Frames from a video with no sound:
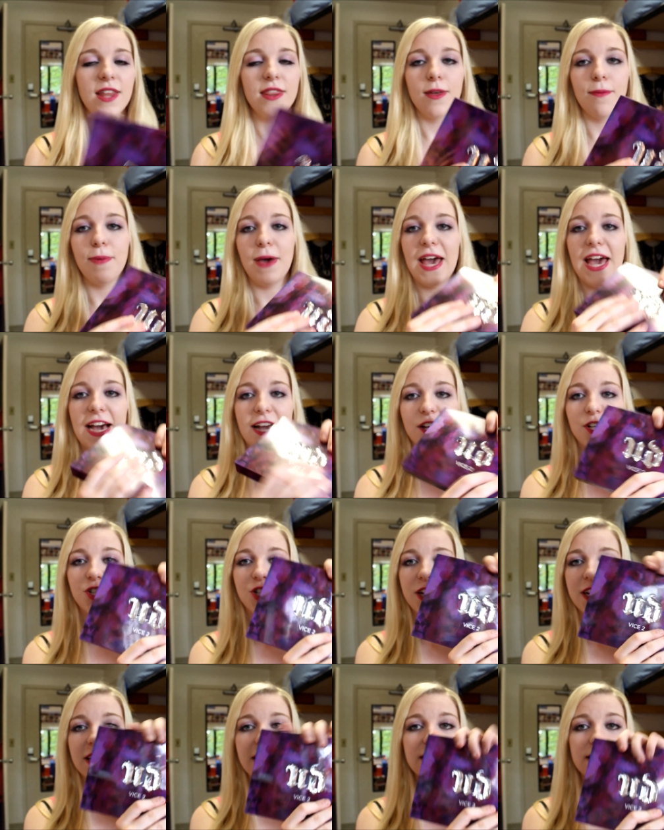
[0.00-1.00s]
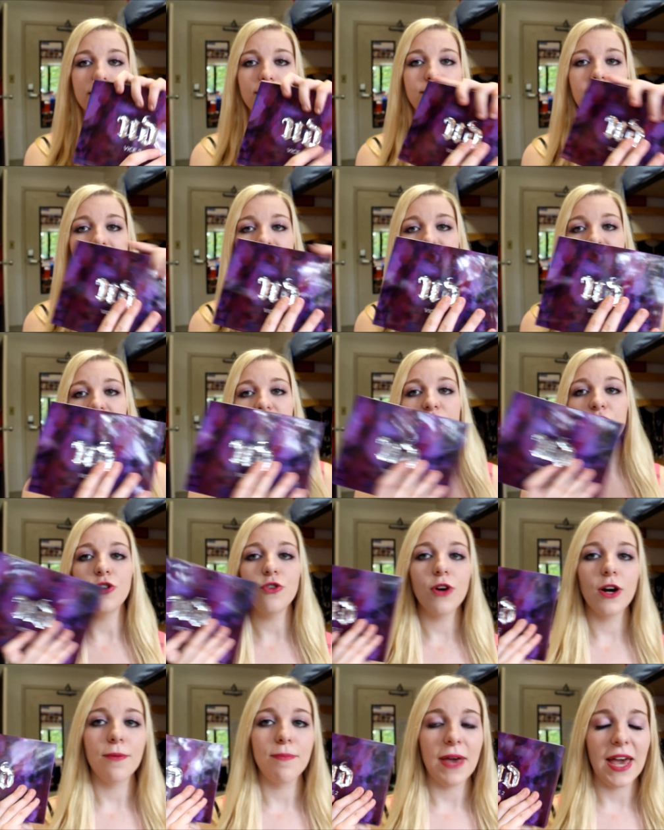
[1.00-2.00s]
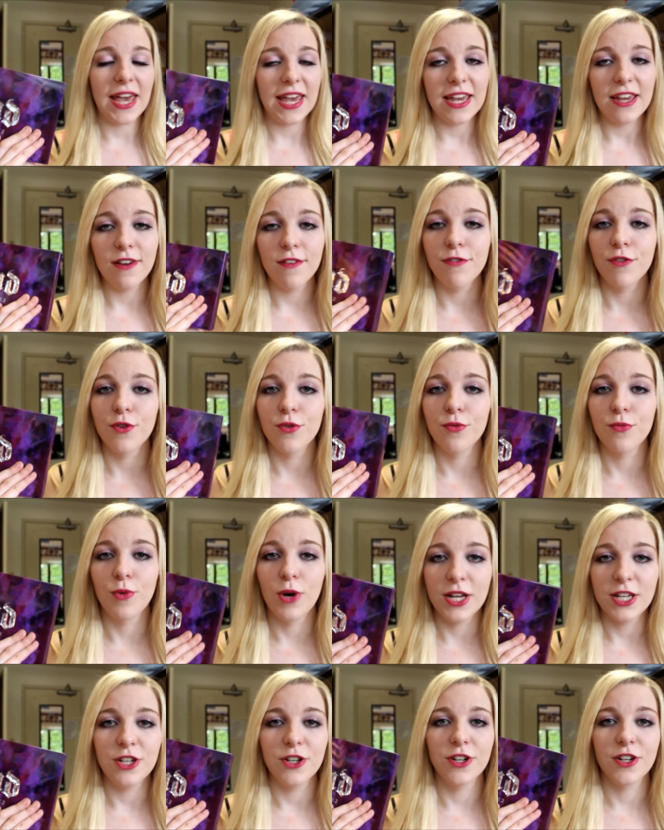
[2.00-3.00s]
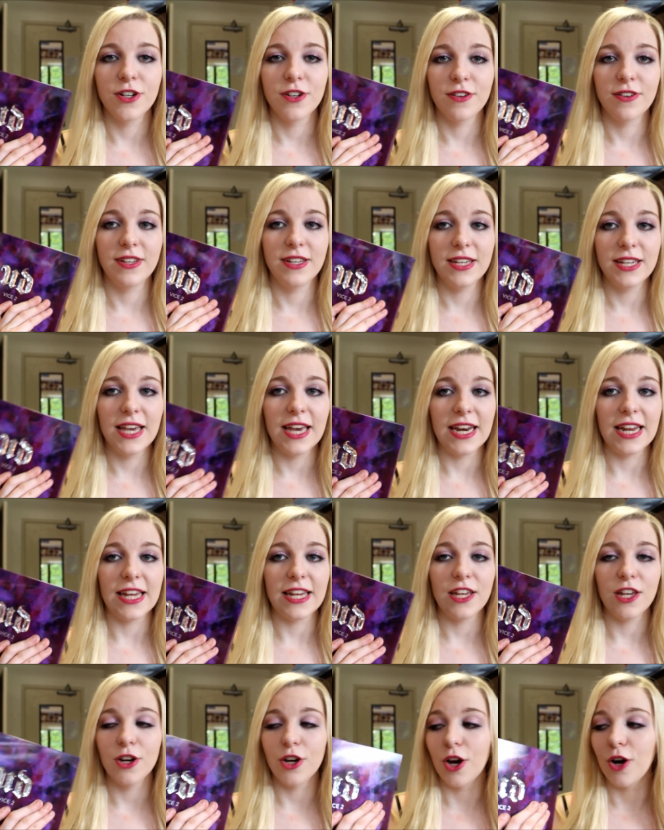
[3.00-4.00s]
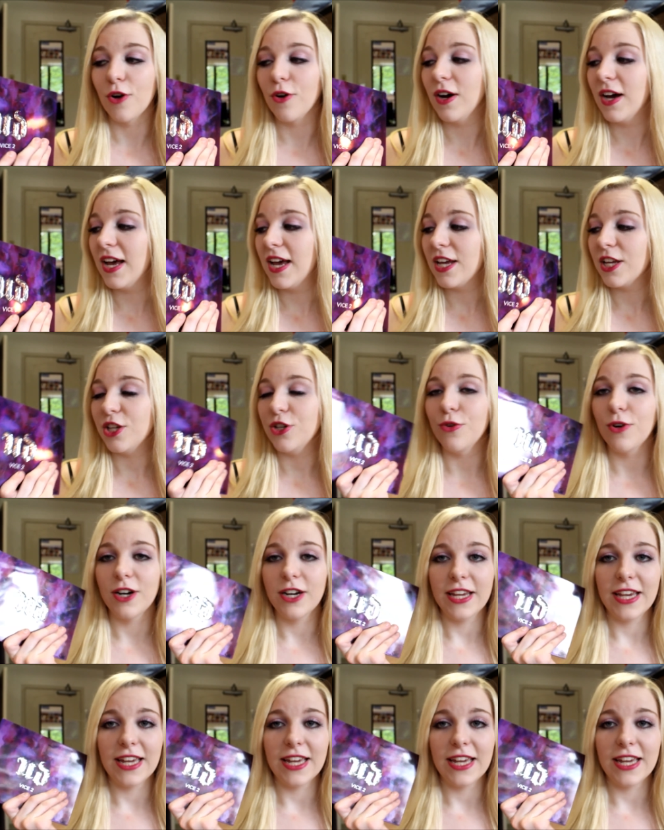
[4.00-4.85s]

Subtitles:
The packaging is amazing. You are paying for what you're getting, you know. You are